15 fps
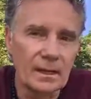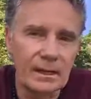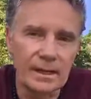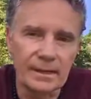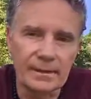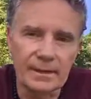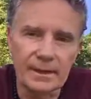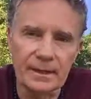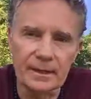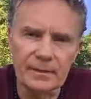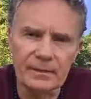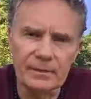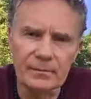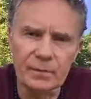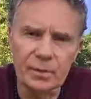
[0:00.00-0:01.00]
And
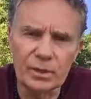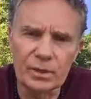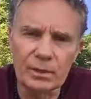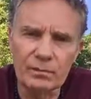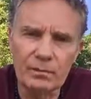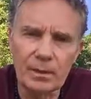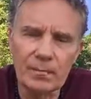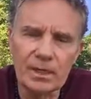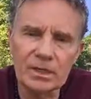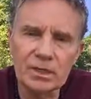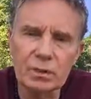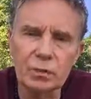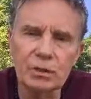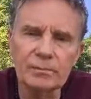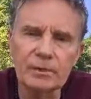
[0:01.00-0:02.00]

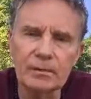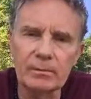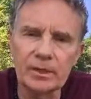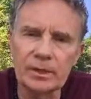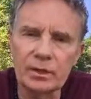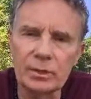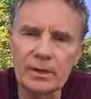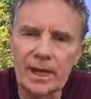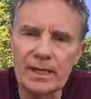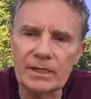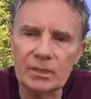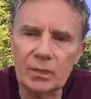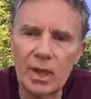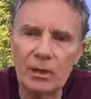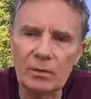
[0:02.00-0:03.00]
it's cool to be able to do that
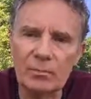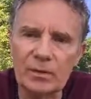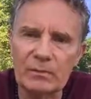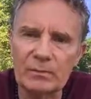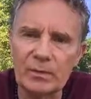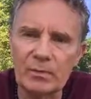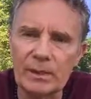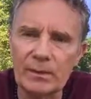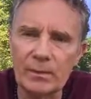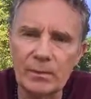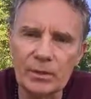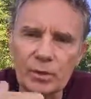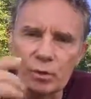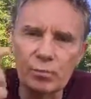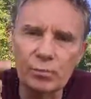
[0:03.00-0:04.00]
and talk with people, but
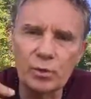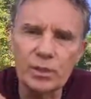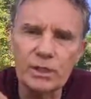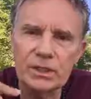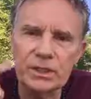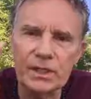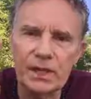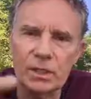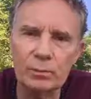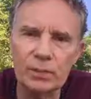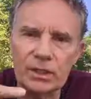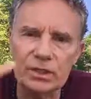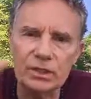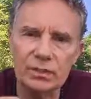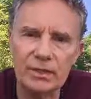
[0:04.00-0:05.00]
when you put it together
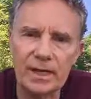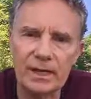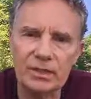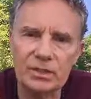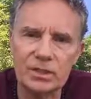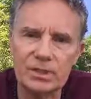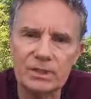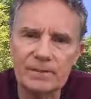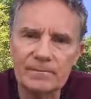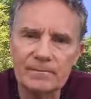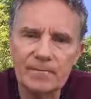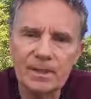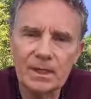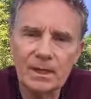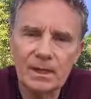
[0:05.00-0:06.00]
with a strategy
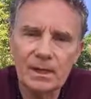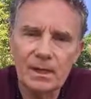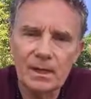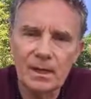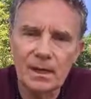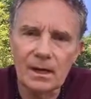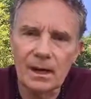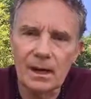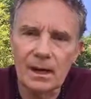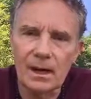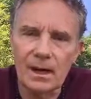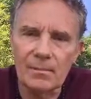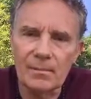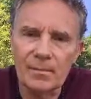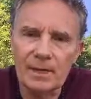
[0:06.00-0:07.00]

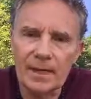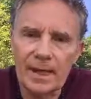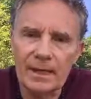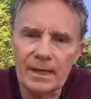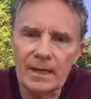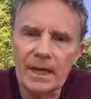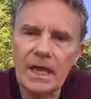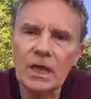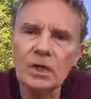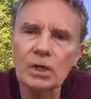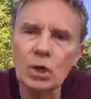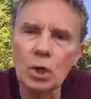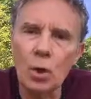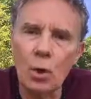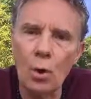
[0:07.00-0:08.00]
and an
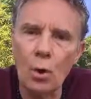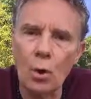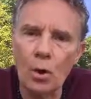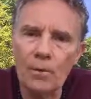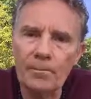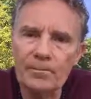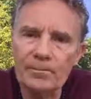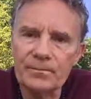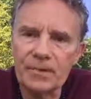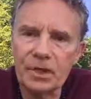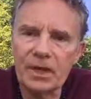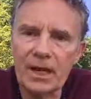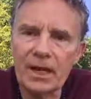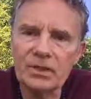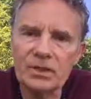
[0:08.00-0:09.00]
end goal,
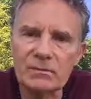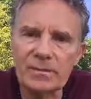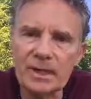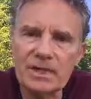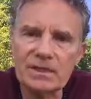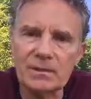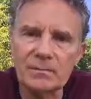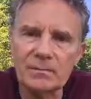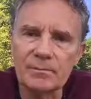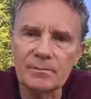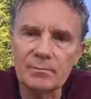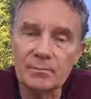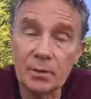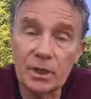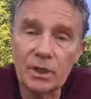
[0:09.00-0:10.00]
you can actually make some
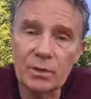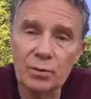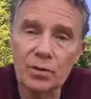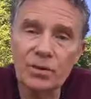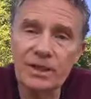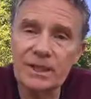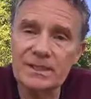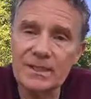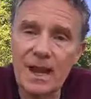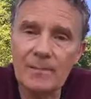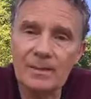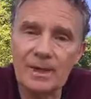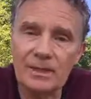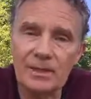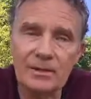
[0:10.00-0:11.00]
pretty cool things
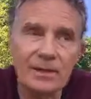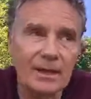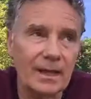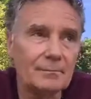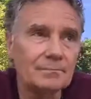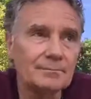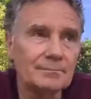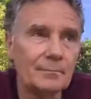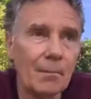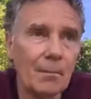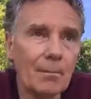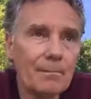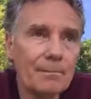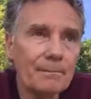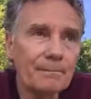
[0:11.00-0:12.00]
happen on the internet.
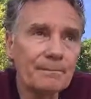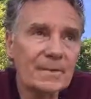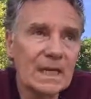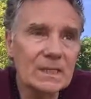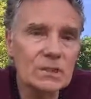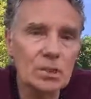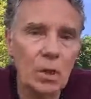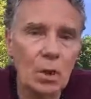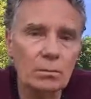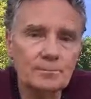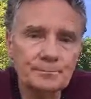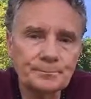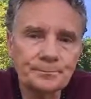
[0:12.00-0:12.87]
So